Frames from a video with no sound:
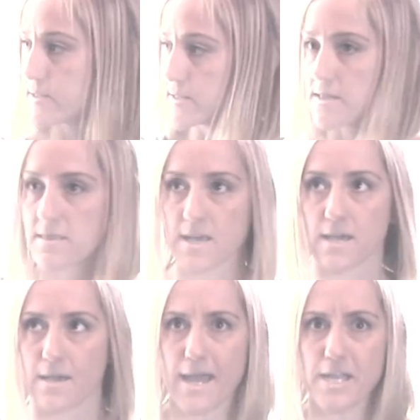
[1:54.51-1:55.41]
sit
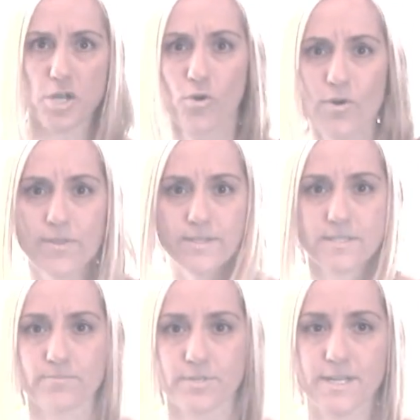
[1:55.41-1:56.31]
there and ignore this
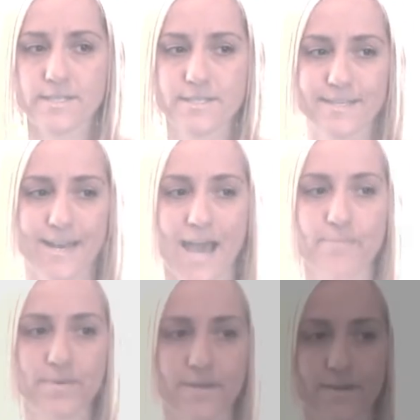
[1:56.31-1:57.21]
and pretend it didn't happen.